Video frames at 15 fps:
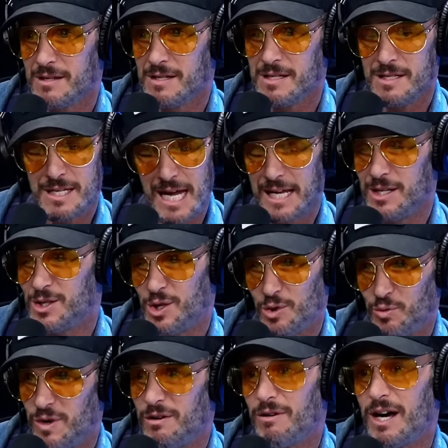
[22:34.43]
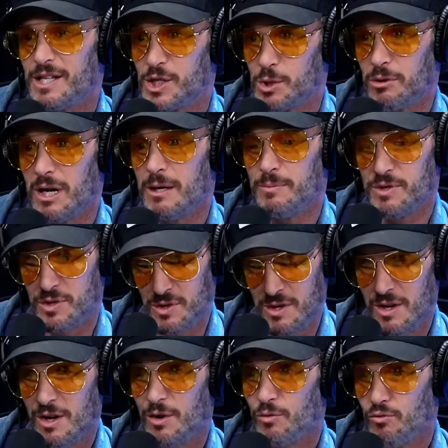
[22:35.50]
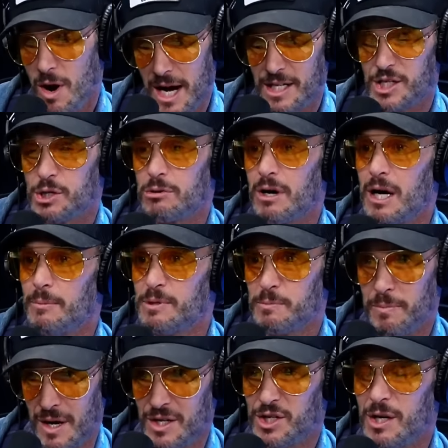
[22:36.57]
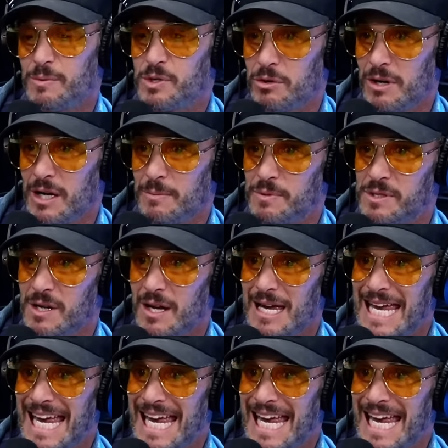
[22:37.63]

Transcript: send to rewrite scripts, write scripts, punch up scripts. Does he